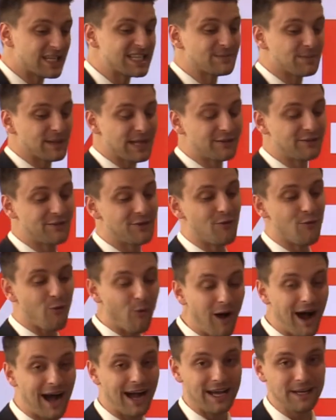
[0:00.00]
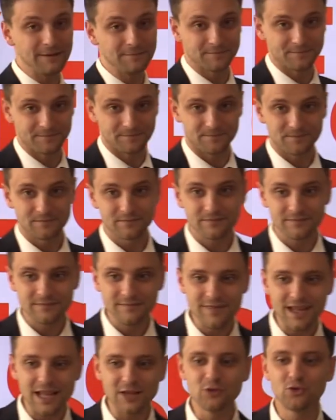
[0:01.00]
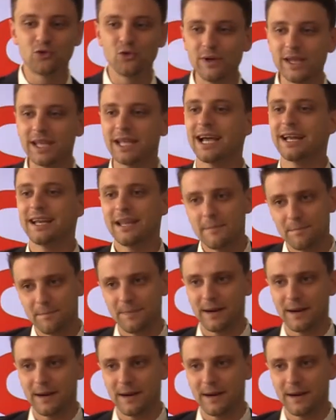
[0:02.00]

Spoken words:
to explain to you why doing an